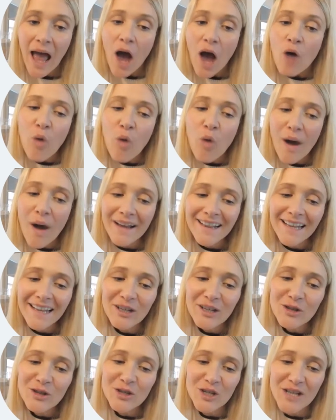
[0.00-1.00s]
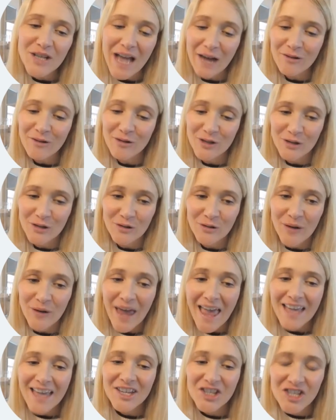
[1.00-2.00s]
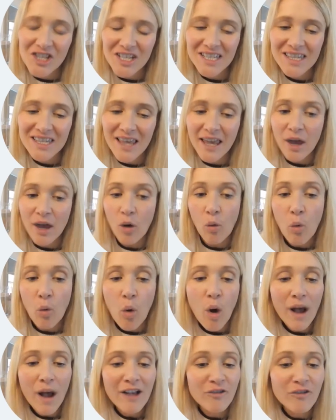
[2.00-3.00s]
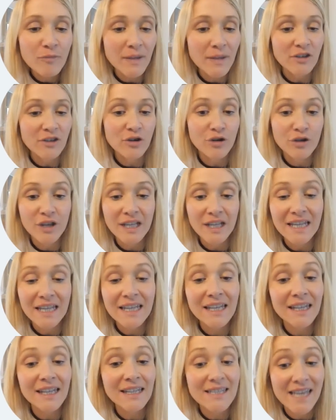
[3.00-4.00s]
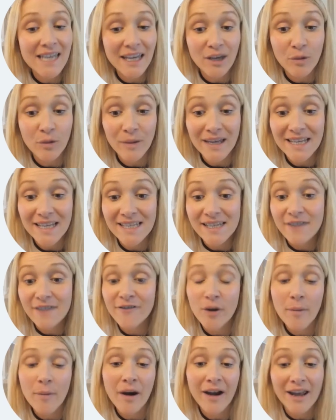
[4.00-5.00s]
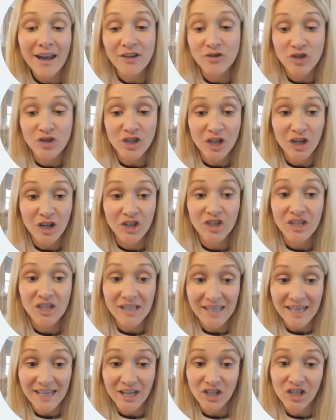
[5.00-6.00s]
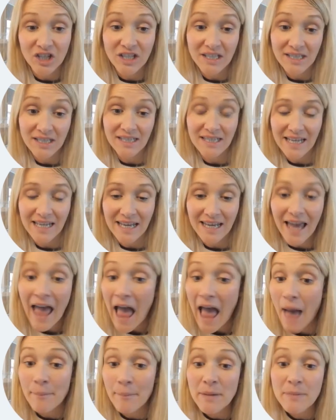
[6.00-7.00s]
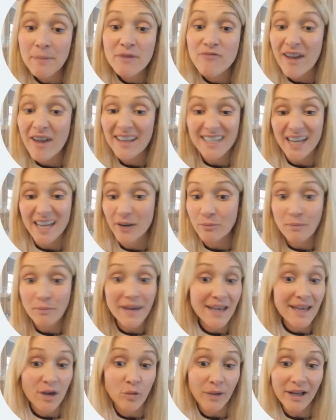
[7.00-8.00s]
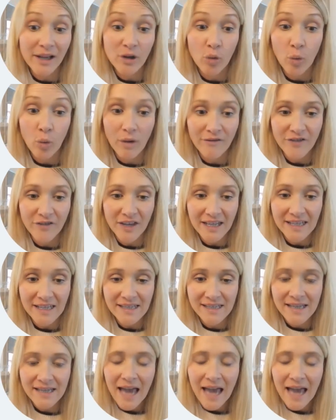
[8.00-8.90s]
What I'd like you to now do is just think, what have been your 3 key takeaways from our introduction session today? And maybe write down, make a wee note of these.